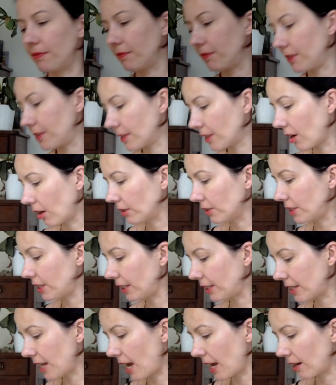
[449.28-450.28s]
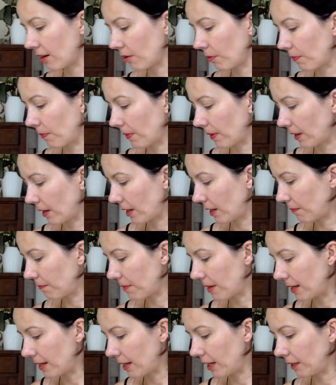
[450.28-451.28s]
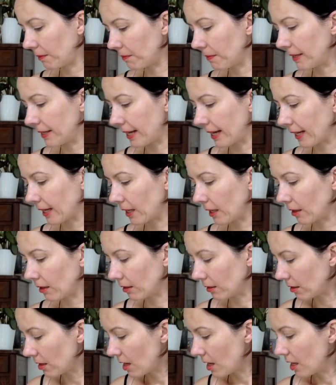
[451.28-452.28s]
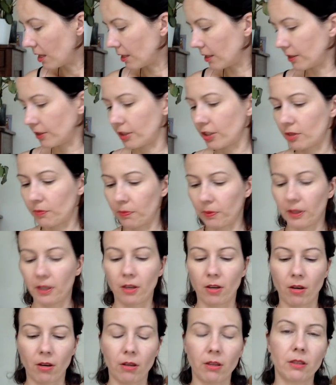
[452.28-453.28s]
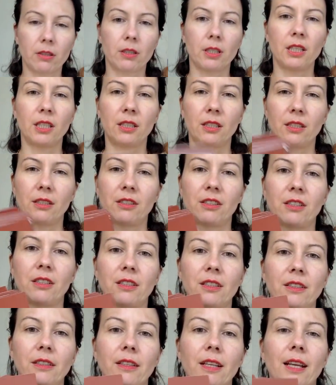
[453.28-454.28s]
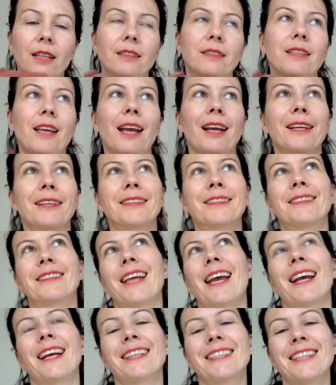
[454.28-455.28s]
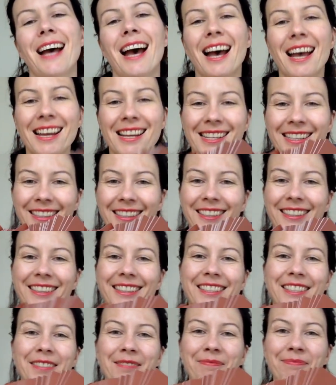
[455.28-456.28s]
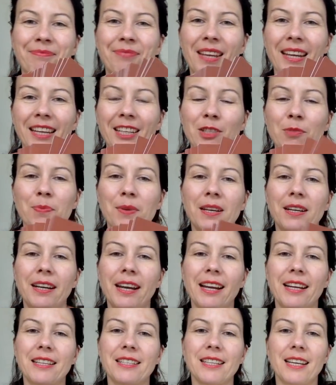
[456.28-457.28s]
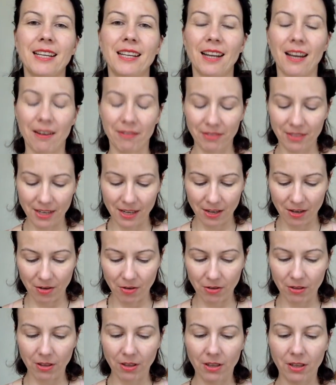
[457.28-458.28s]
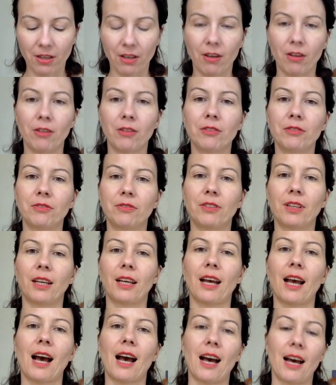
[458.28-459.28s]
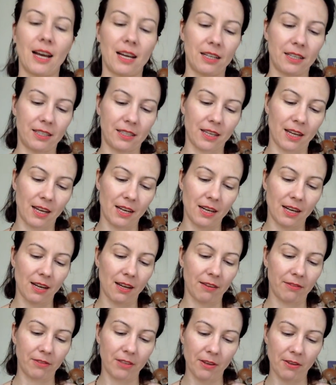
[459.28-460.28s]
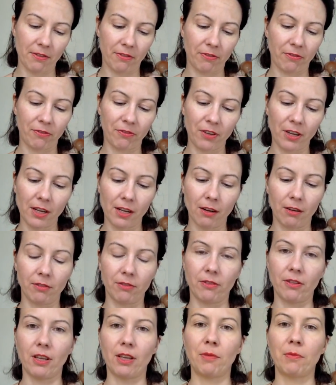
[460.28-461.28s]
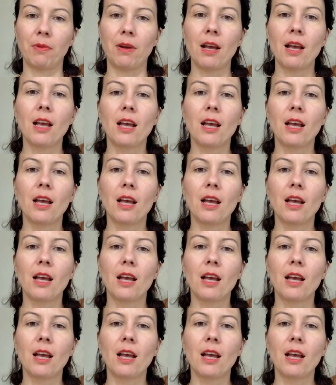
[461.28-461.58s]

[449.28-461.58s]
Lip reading: Visconti Tarot by in Meneghello, just because it's a tactile experience. I love the look of the cards. I love the feel of them.